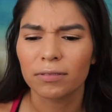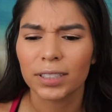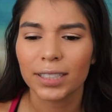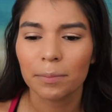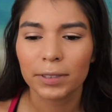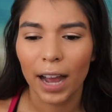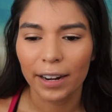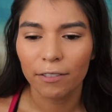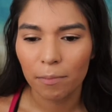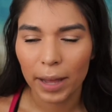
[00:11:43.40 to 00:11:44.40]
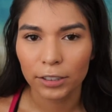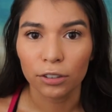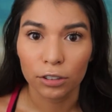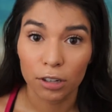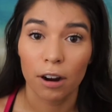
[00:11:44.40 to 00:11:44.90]
some kind of
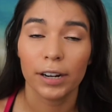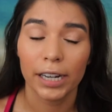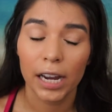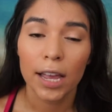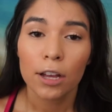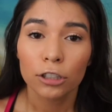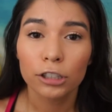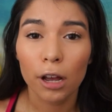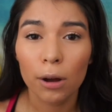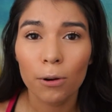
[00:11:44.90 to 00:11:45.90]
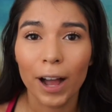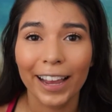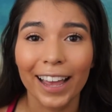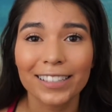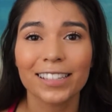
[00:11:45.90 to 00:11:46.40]
mental scarring. So
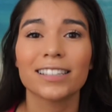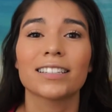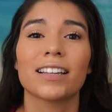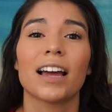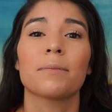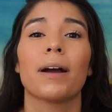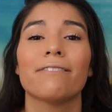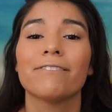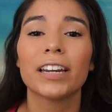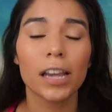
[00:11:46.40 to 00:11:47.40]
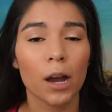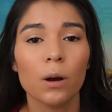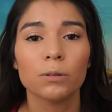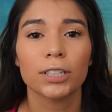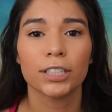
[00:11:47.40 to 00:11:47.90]
I guess this is kind of my
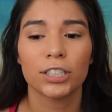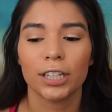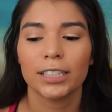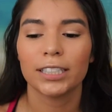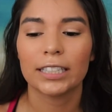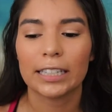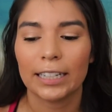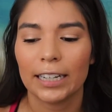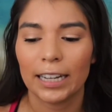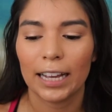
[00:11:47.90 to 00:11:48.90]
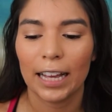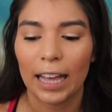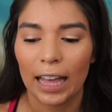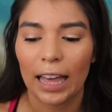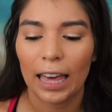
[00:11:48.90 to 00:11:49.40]
video to just,
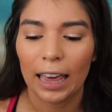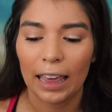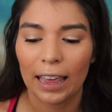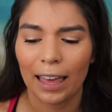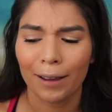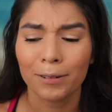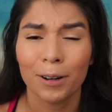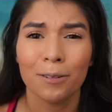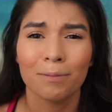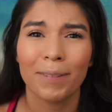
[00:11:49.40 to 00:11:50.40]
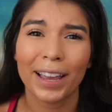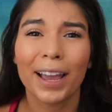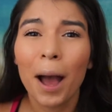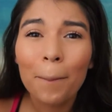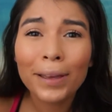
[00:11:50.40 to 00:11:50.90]
I don't know, my
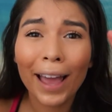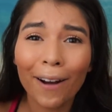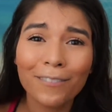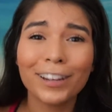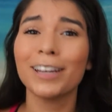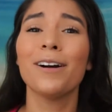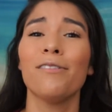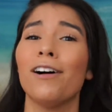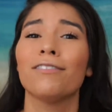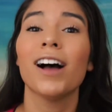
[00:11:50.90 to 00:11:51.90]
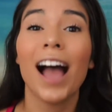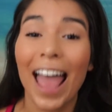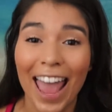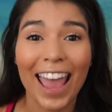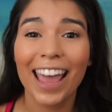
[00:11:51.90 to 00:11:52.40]
coming out video of,
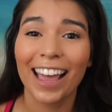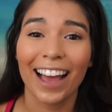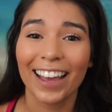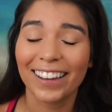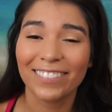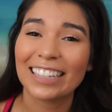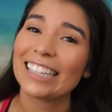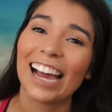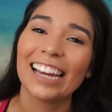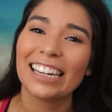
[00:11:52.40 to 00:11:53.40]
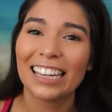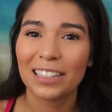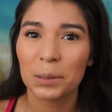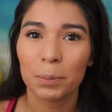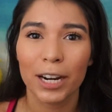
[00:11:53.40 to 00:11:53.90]
hey, I have anxiety
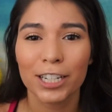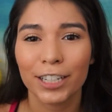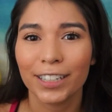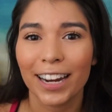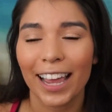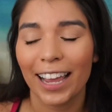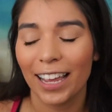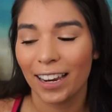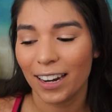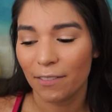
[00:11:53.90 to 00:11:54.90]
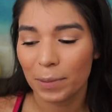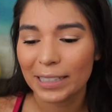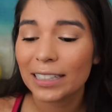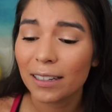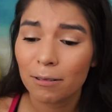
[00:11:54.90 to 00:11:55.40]
and depression and I've
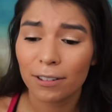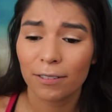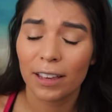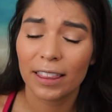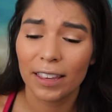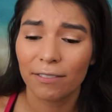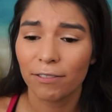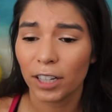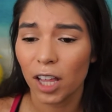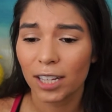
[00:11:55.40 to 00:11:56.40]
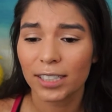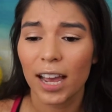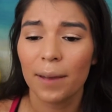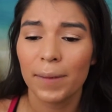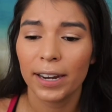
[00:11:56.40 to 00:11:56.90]
been dealing with it for a long
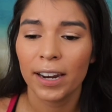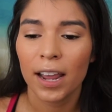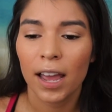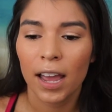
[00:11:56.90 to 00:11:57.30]
time, and